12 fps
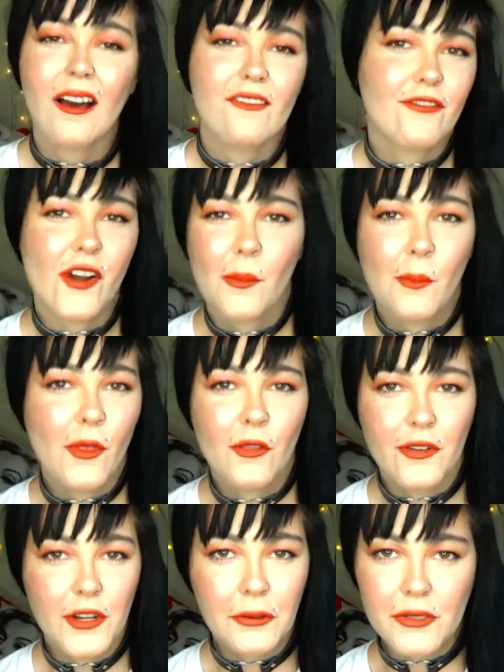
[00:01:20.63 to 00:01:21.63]
From the
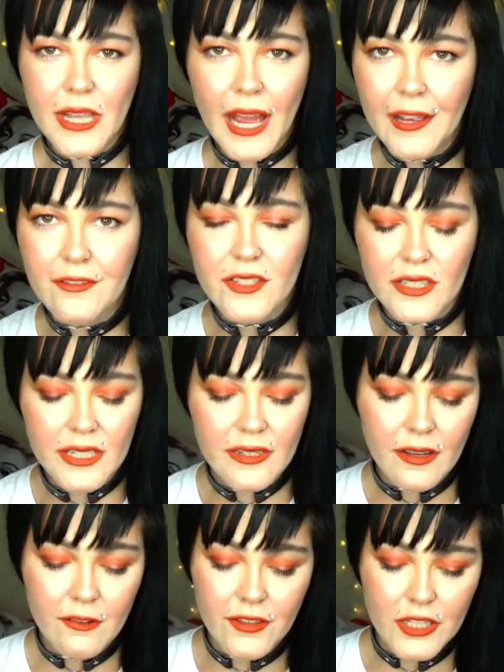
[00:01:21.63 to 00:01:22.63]
videos I've seen
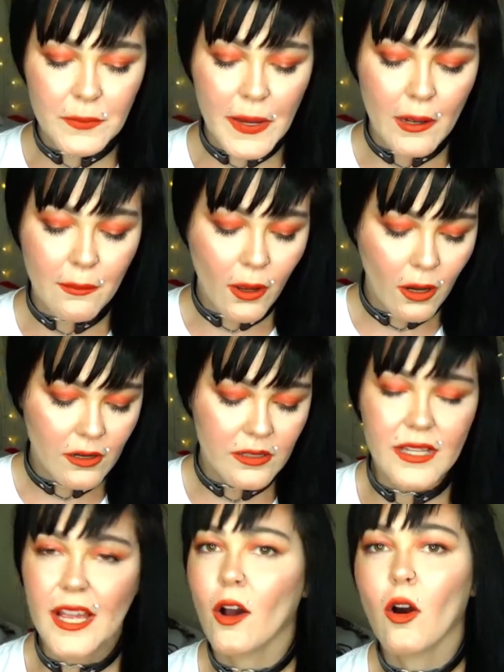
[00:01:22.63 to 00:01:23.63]
of this BAM box,
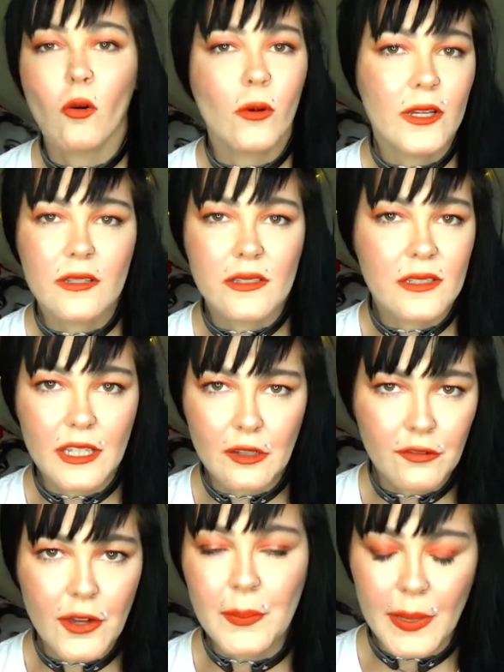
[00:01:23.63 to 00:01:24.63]
they always
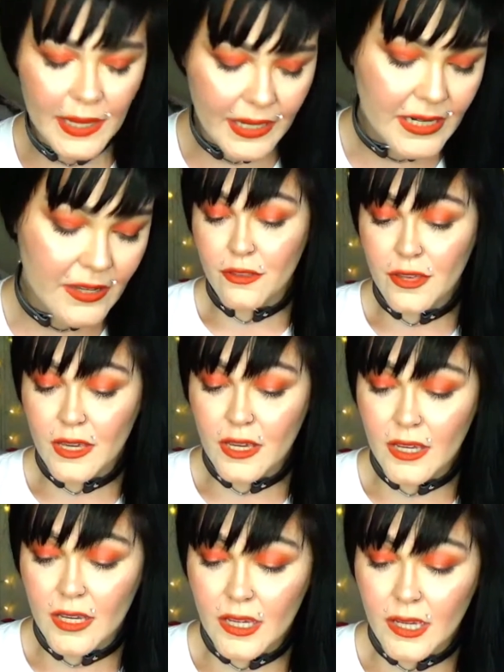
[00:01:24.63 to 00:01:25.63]
give a pin in
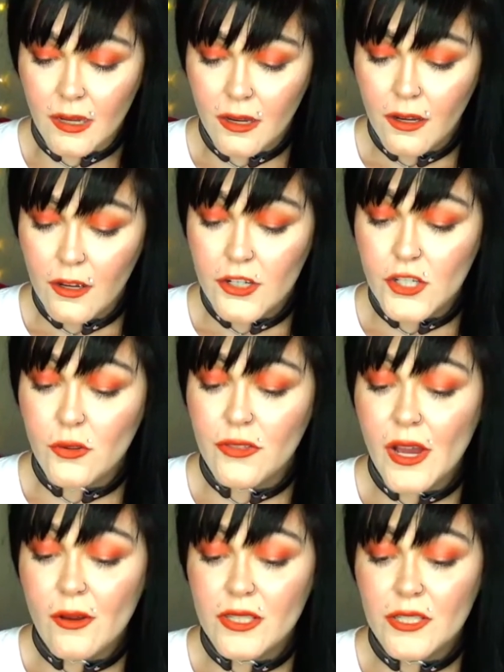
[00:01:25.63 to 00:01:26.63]
the
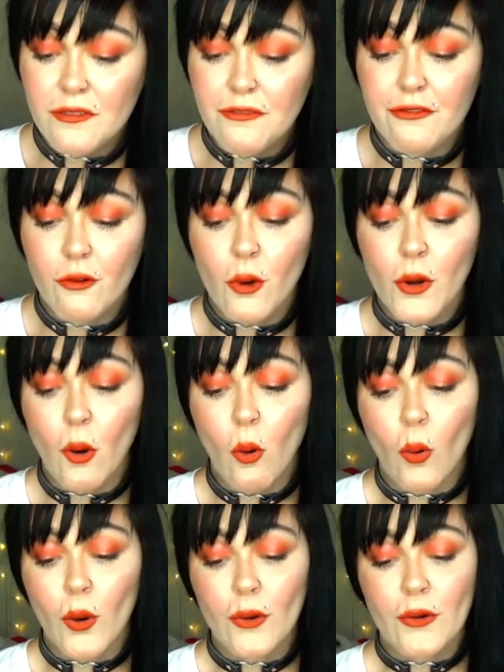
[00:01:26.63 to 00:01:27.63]
2004
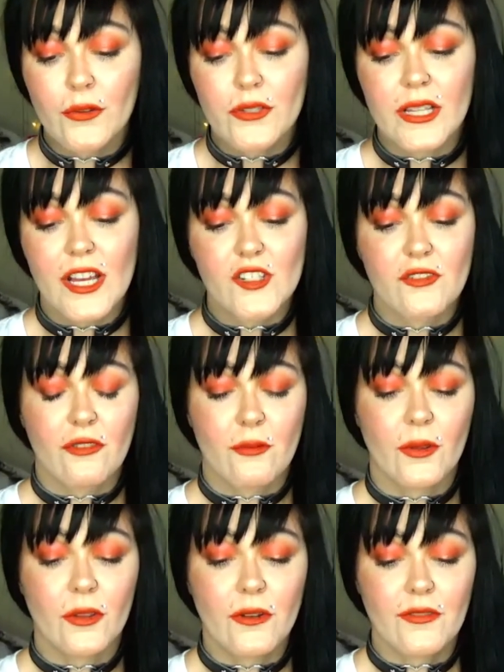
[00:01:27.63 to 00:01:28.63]

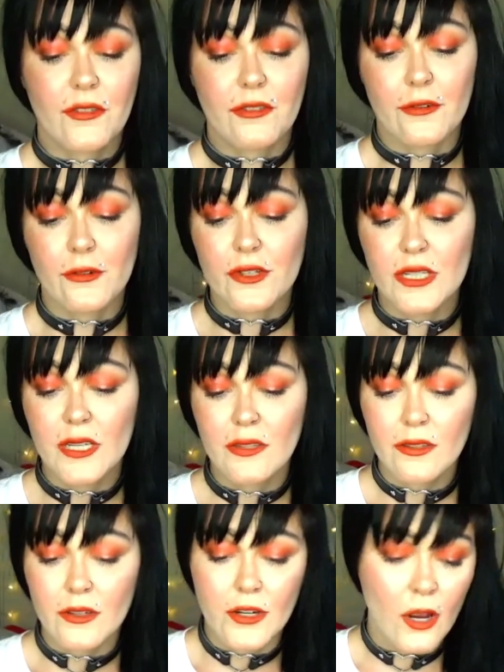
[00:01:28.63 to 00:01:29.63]
horror/thriller of the
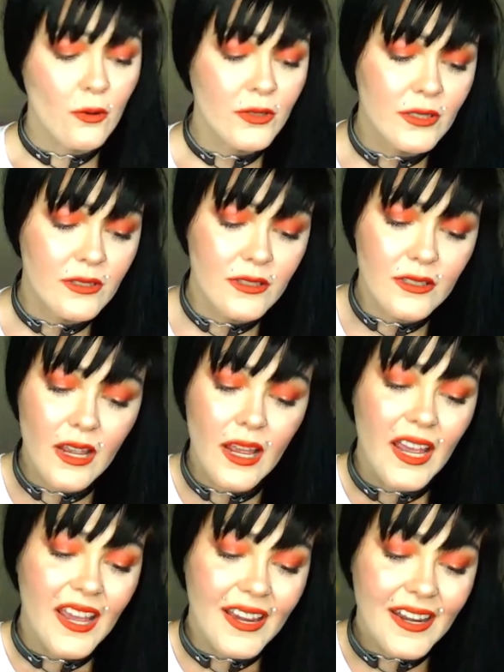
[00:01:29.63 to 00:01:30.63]
13th Ghosts,
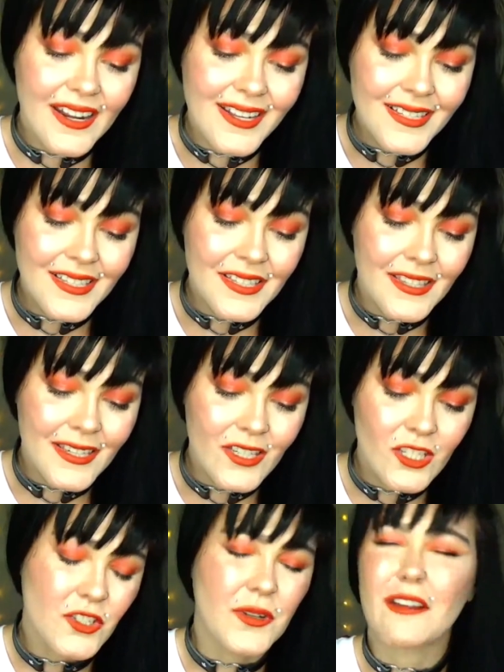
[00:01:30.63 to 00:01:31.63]
and it is
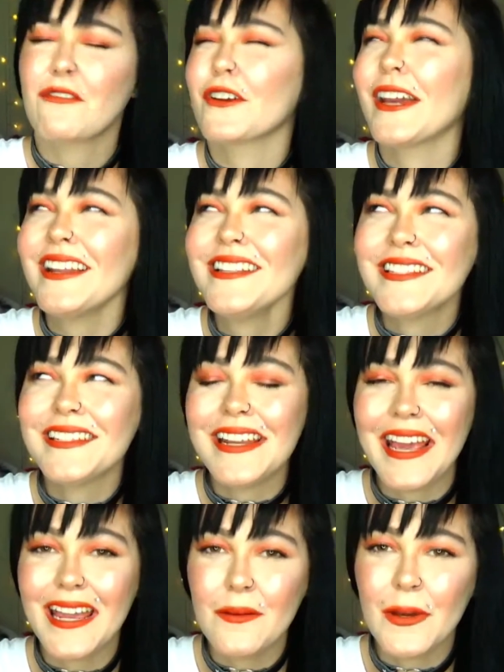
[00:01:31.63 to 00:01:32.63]
this dude. I forget his
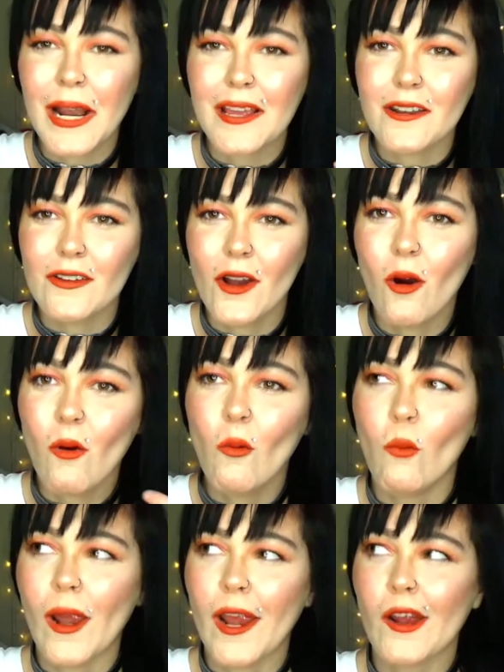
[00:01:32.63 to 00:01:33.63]
name, but I know
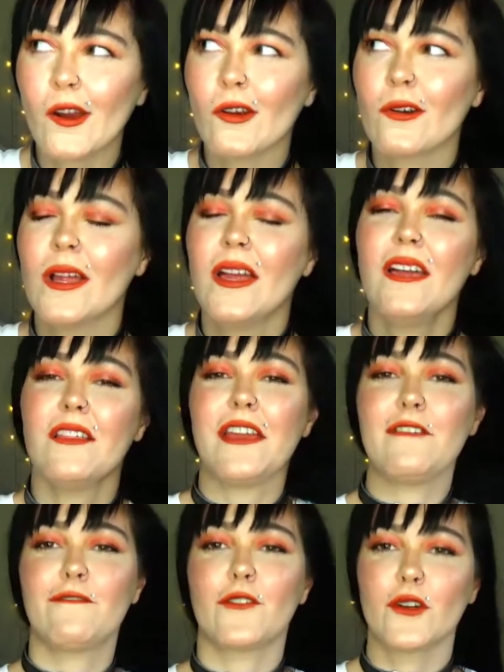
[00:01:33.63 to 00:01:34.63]
where they
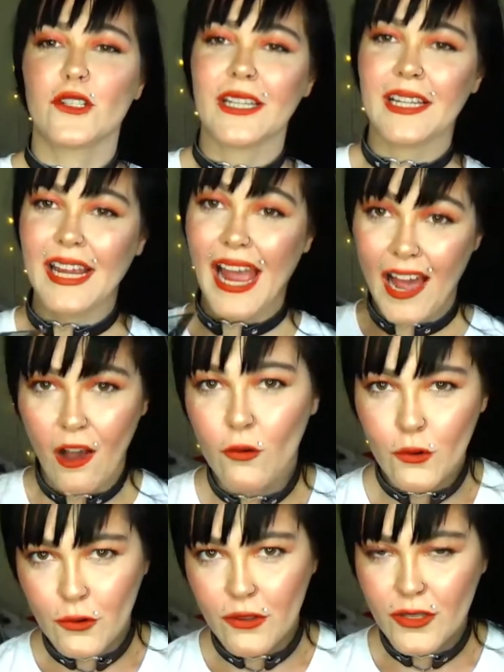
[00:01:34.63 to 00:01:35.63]
first
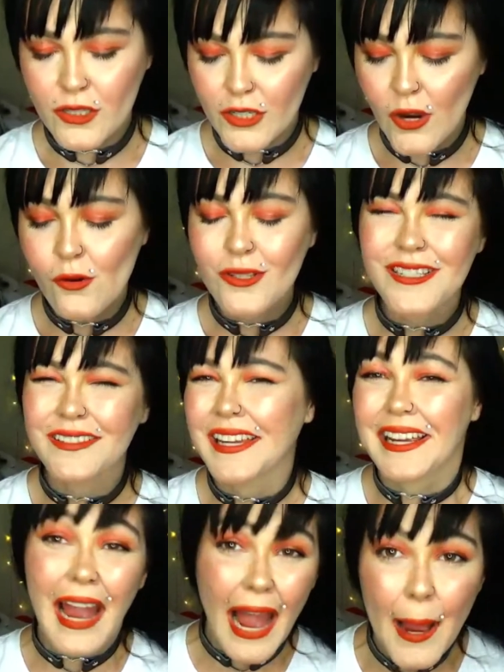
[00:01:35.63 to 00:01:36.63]
encounter this ghost and
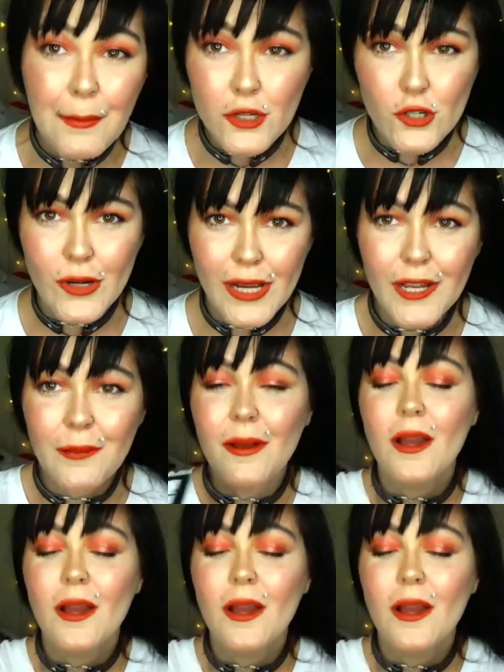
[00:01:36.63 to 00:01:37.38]
like capture him.